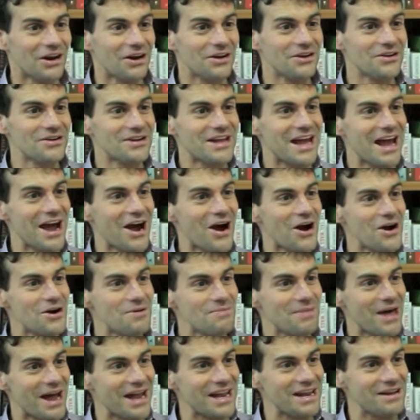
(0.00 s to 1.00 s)
you get
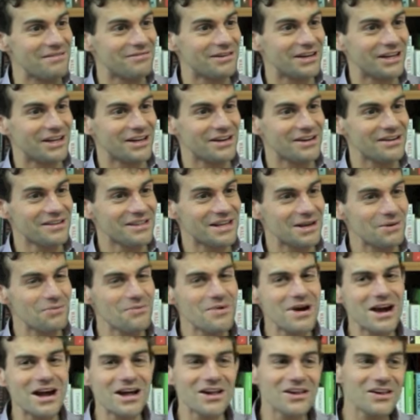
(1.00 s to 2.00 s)
home that evening, and you
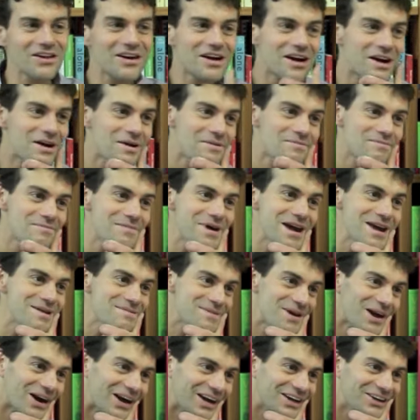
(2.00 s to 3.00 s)
think, well,
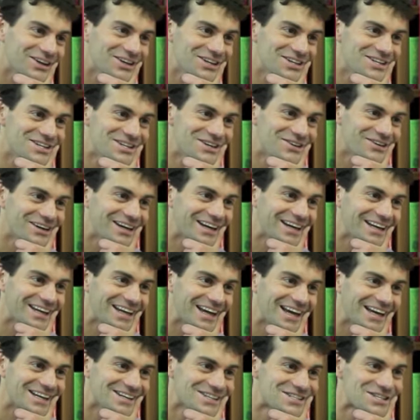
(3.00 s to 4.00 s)
maybe I could do it
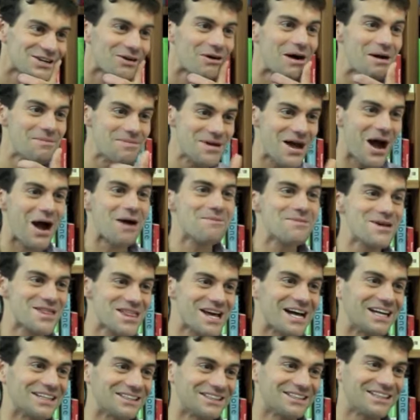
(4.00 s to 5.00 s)
again. So I'm
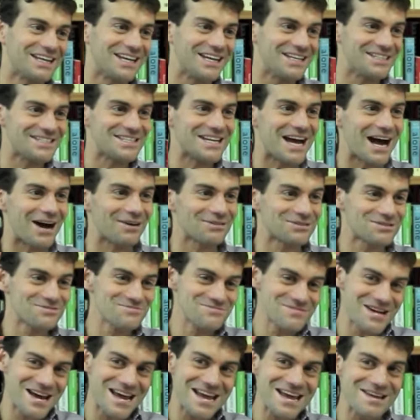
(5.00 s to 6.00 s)
at that stage now.
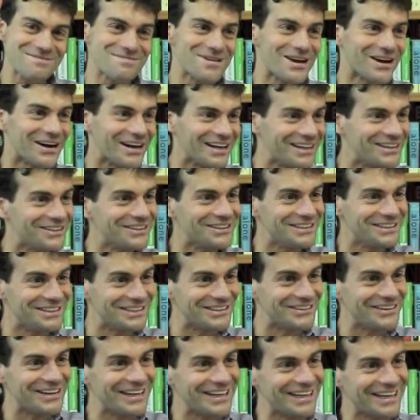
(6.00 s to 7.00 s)
So maybe I could
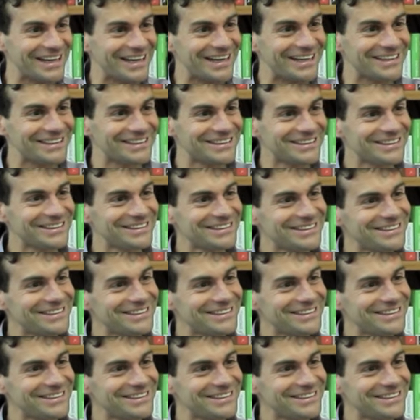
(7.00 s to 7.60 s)
do it again.